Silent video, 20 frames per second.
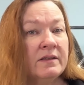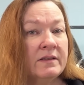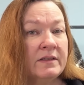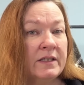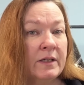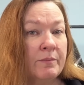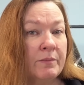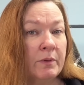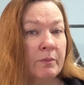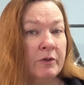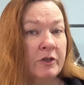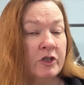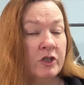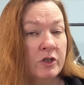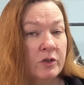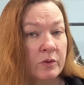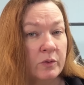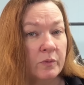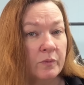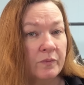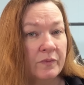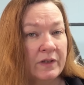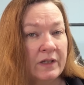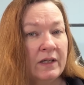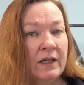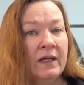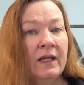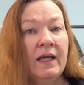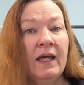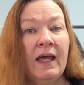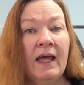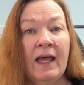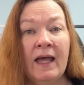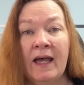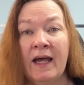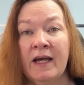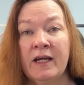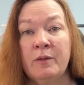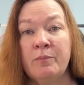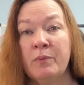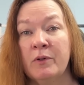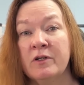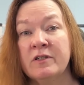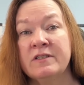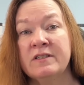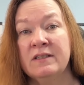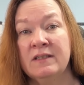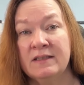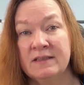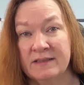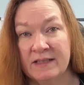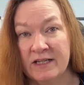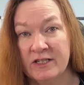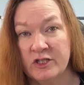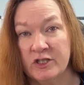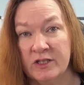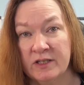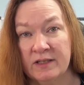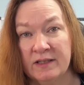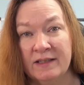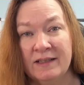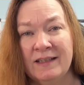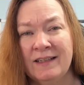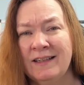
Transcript: Tip number two: add personalization.